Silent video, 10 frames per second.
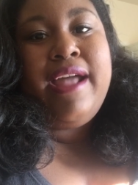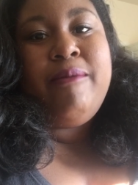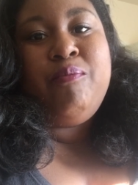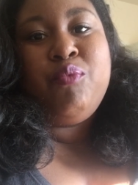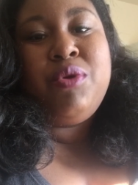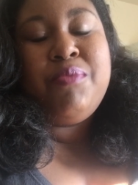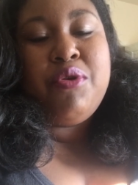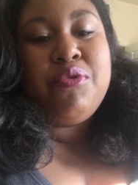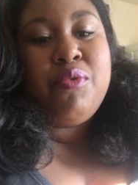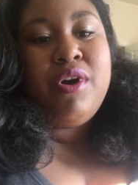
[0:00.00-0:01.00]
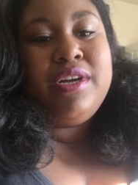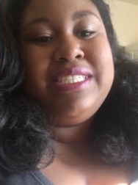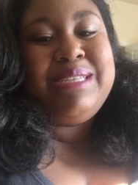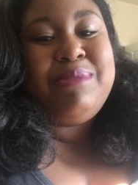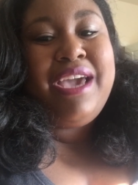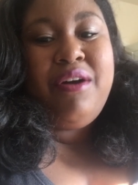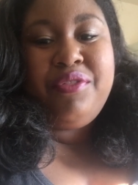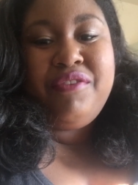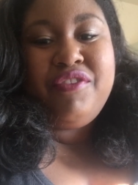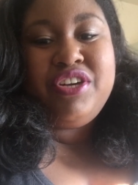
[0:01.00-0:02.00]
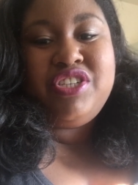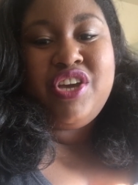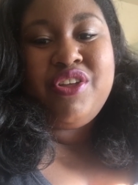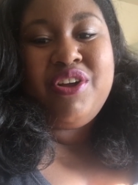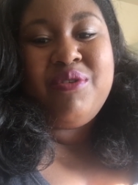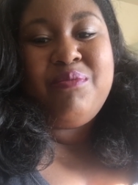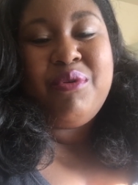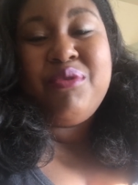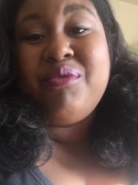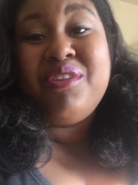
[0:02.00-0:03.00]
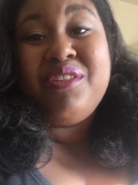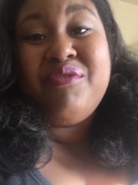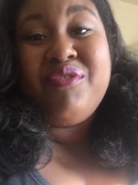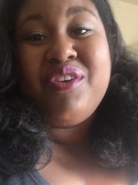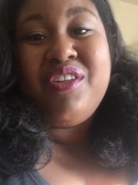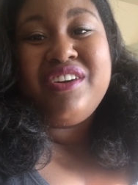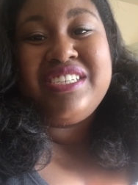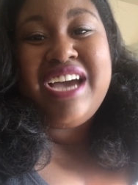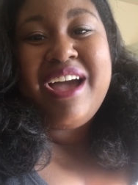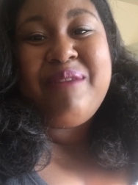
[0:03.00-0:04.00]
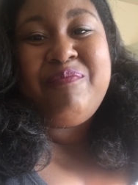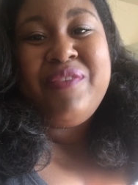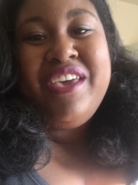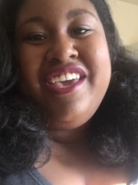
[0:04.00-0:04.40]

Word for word: and we both want to be healthy for each other we both want to live for a long time